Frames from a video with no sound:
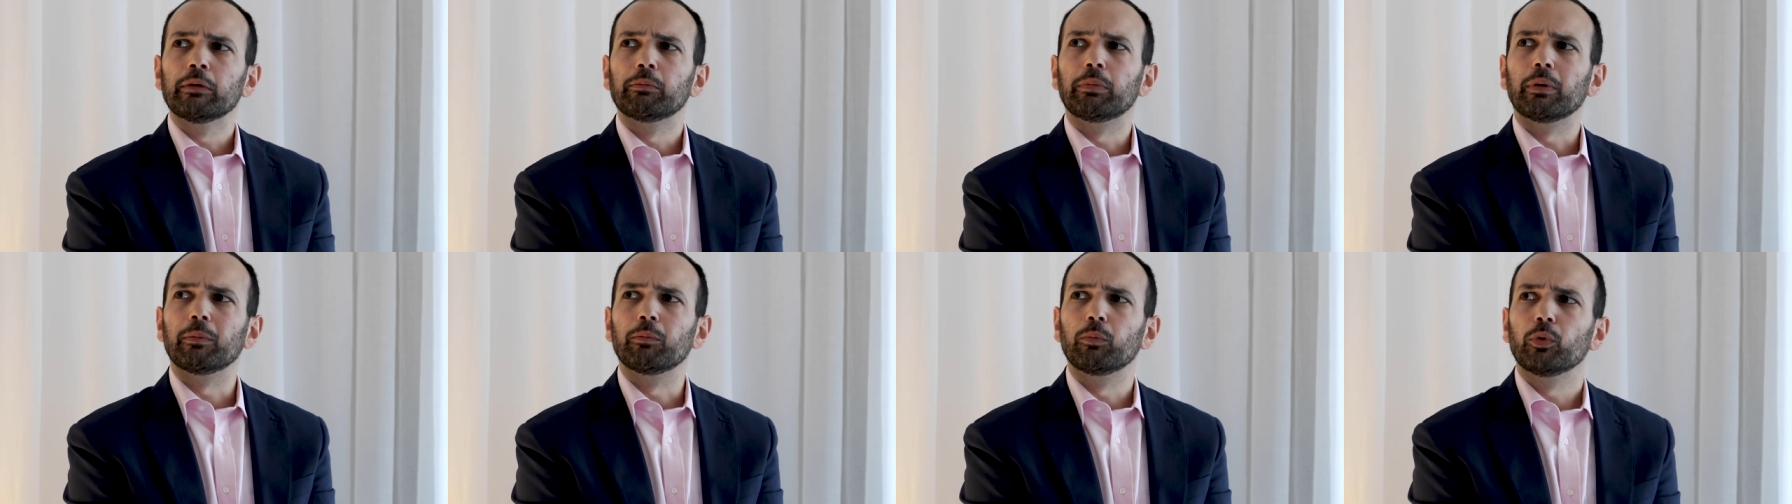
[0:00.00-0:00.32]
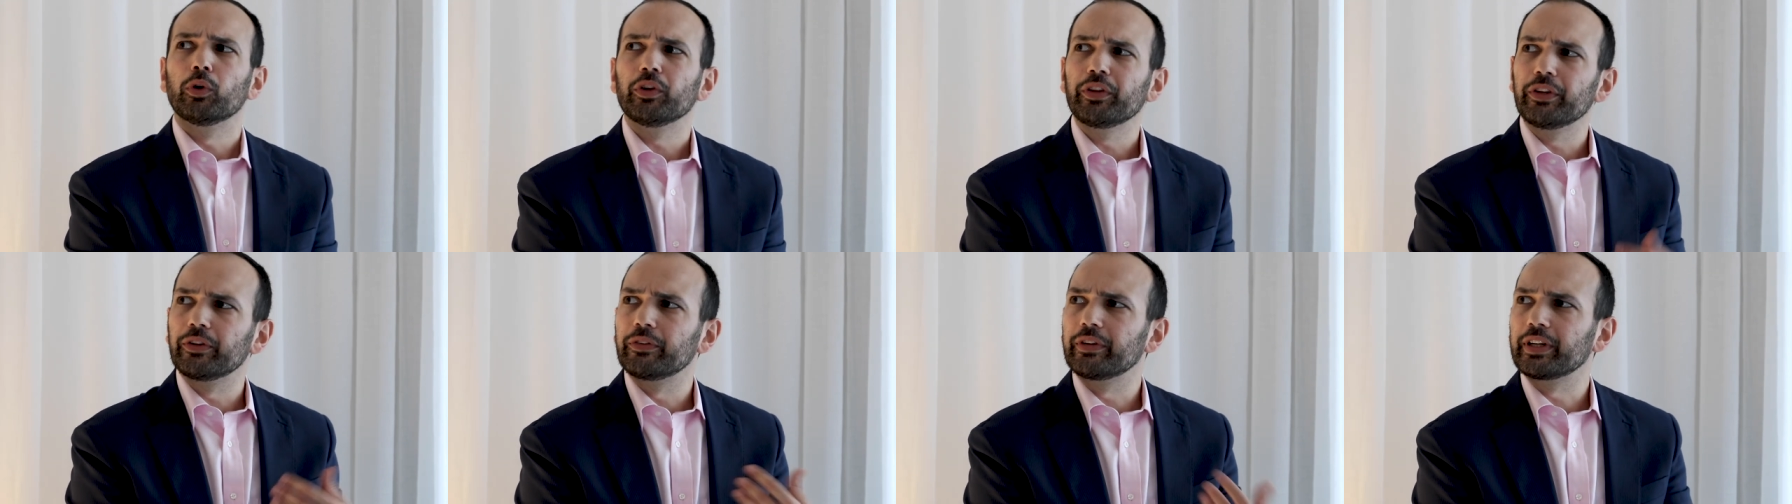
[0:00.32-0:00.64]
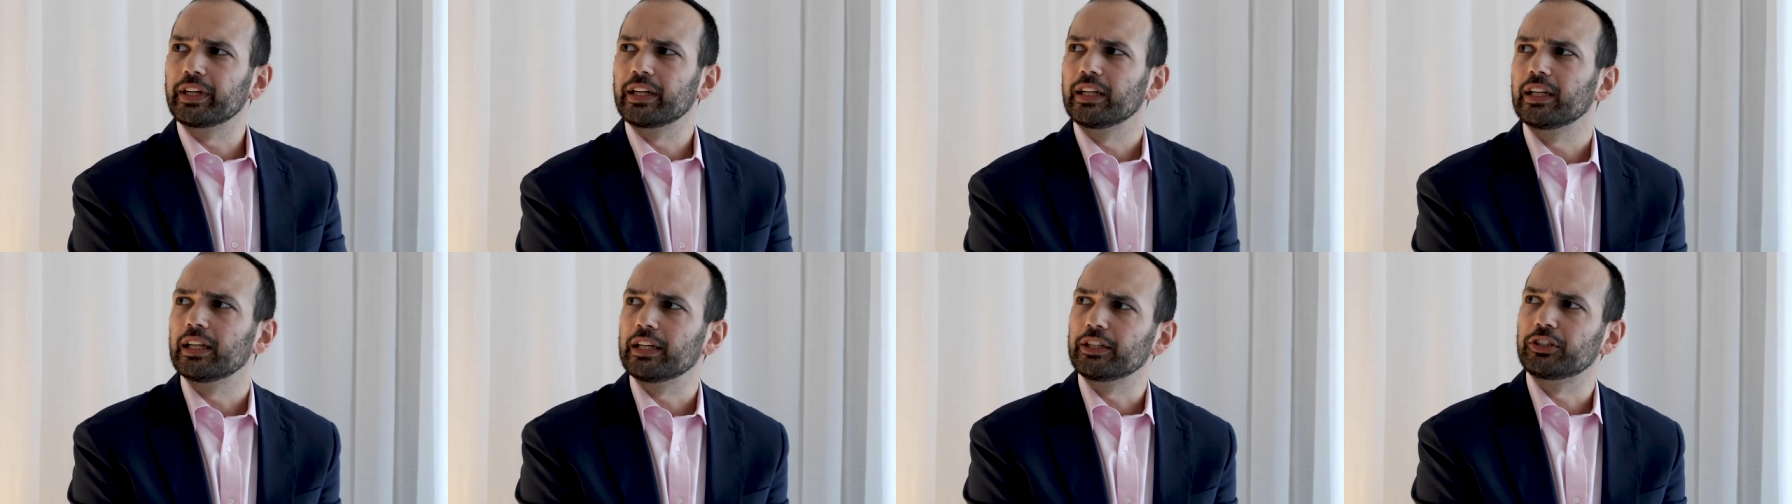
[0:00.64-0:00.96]
But more than
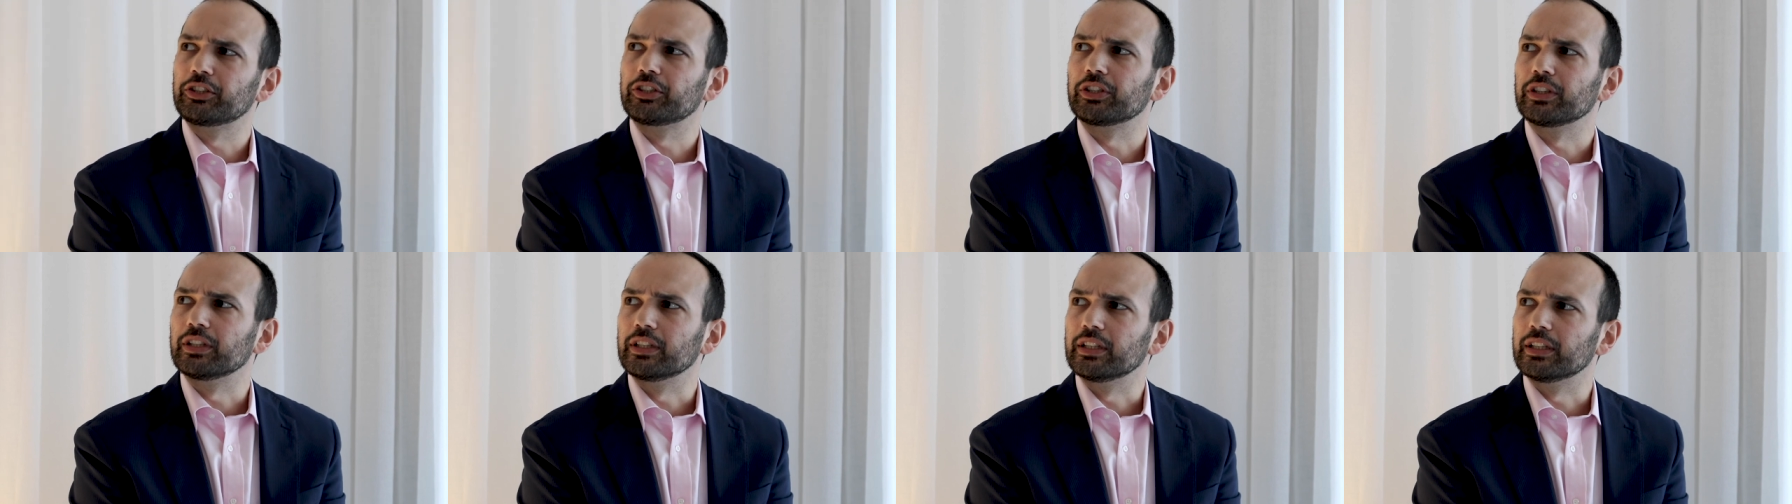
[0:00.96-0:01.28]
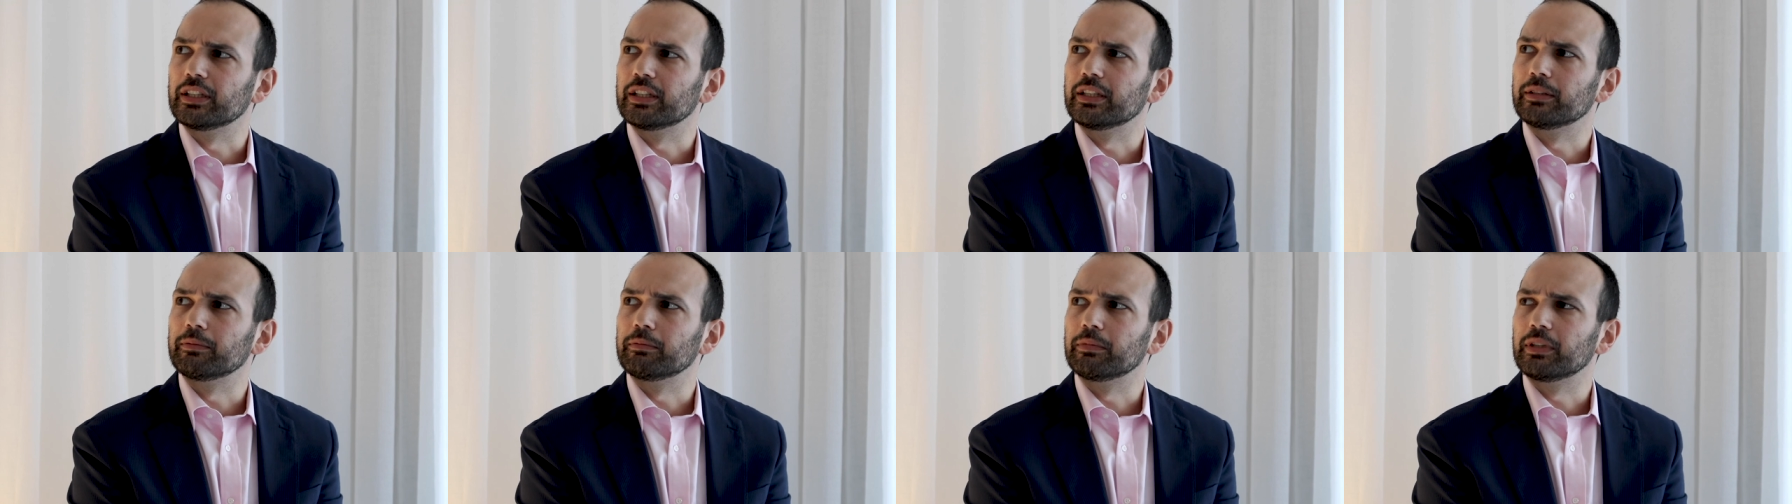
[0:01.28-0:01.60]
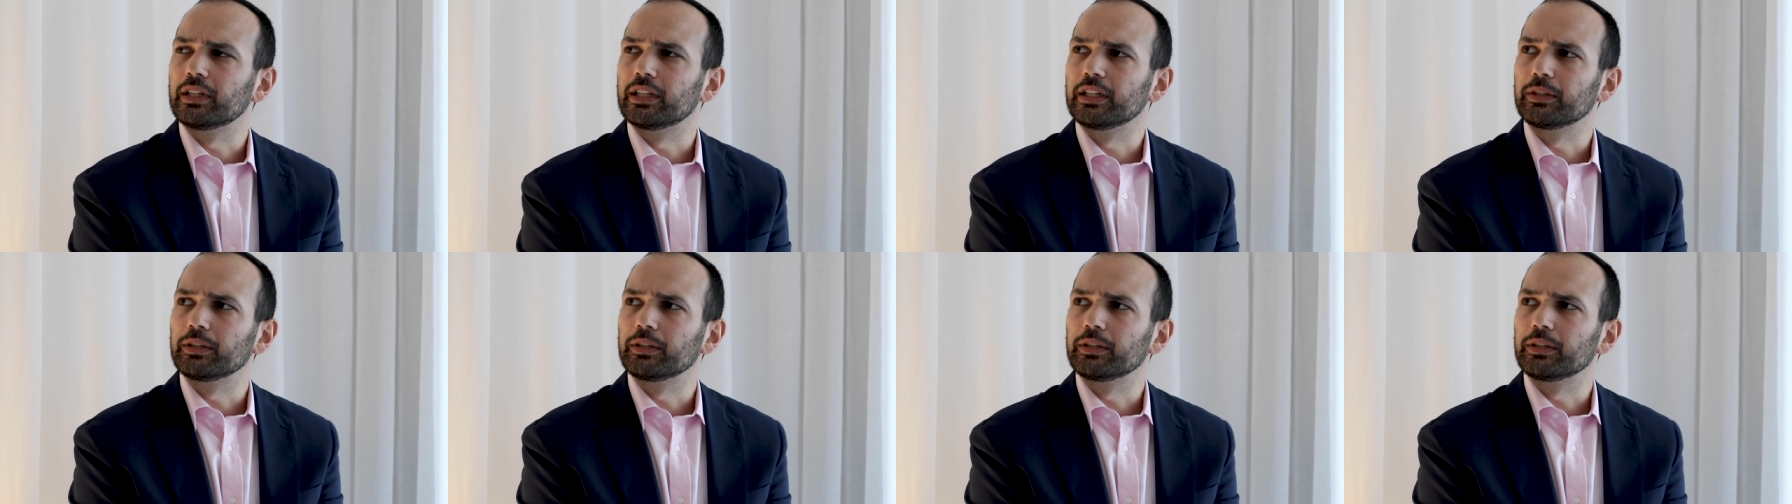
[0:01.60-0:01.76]
regulation, um,